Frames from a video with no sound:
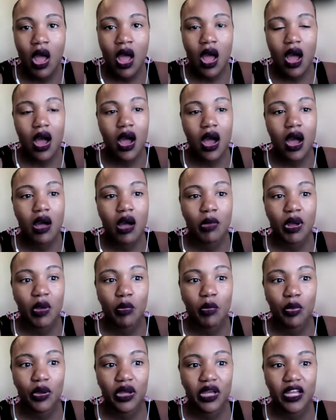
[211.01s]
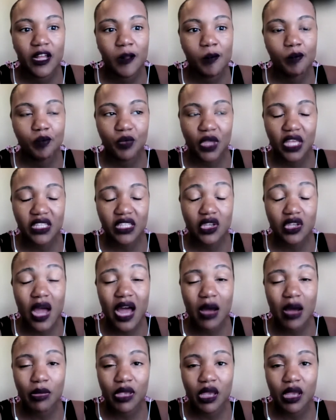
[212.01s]
And so I'll
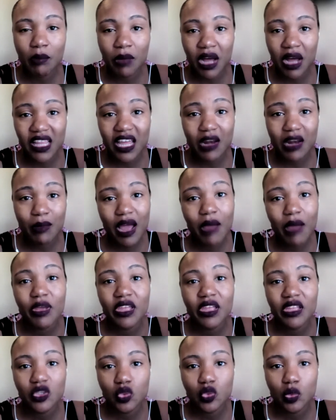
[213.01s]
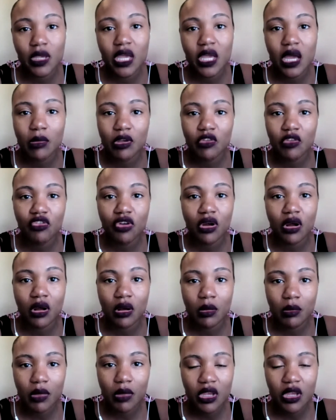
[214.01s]
be a lot of my opinions will be coming
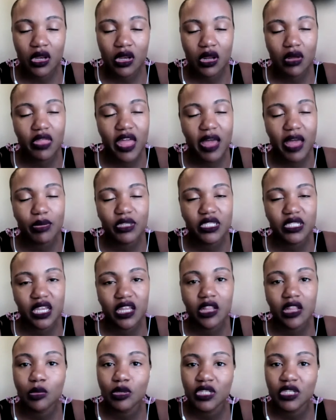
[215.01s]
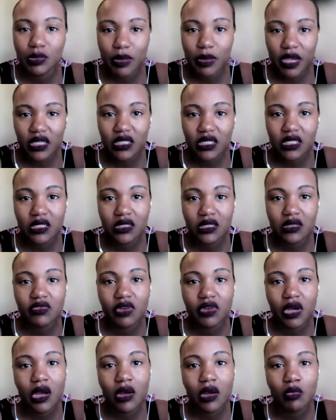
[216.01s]
from, that particular perspective,
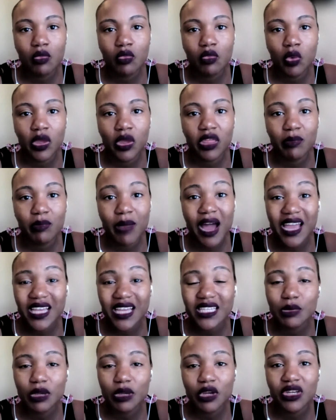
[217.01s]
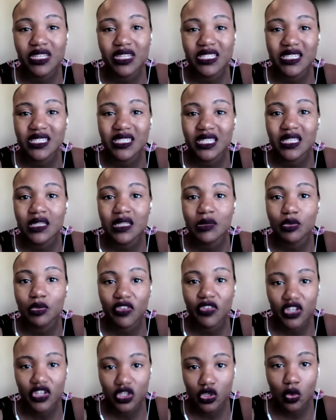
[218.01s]
with my experiences in the
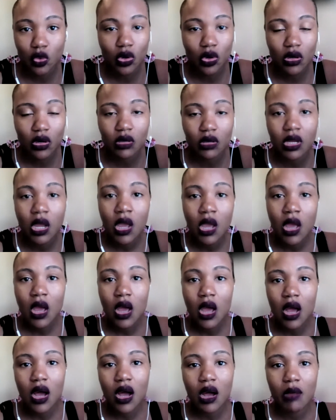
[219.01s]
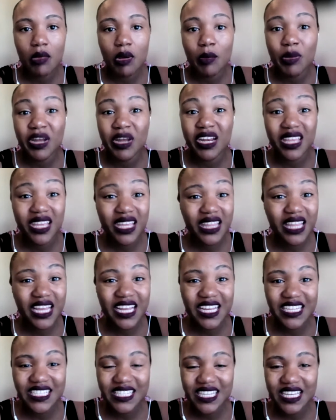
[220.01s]
professional world. But again, like I
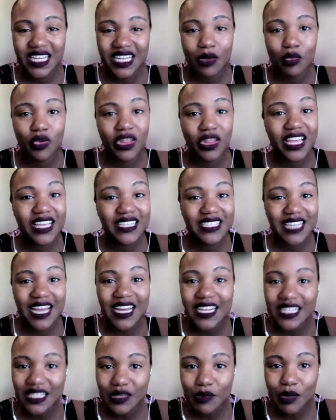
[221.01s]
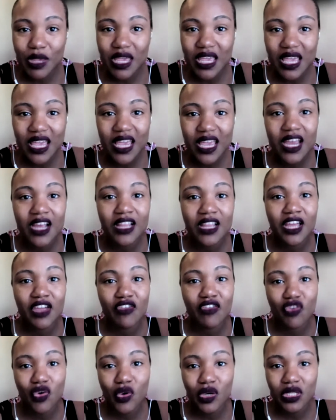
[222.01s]
said, I'm really excited to be here, looking
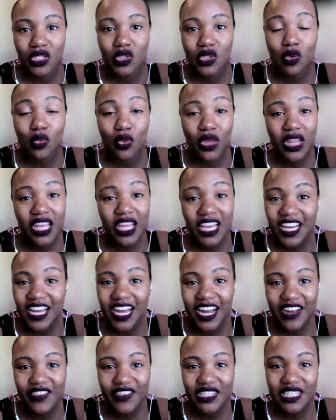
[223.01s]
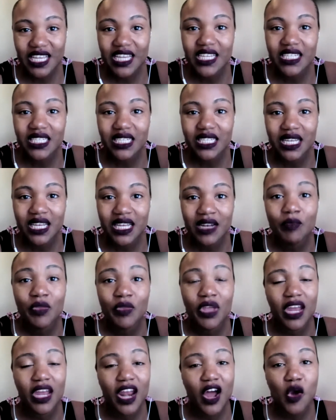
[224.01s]
forward to a really good conversation,
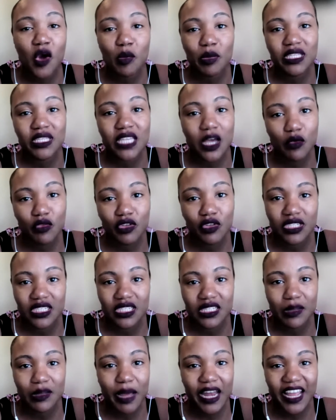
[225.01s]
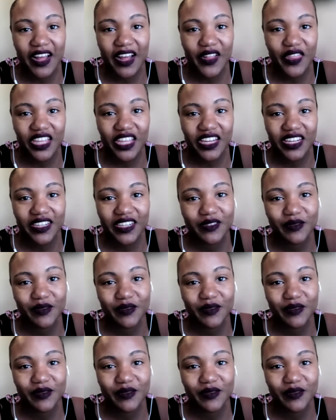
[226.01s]
and I hope it's helpful to somebody out there.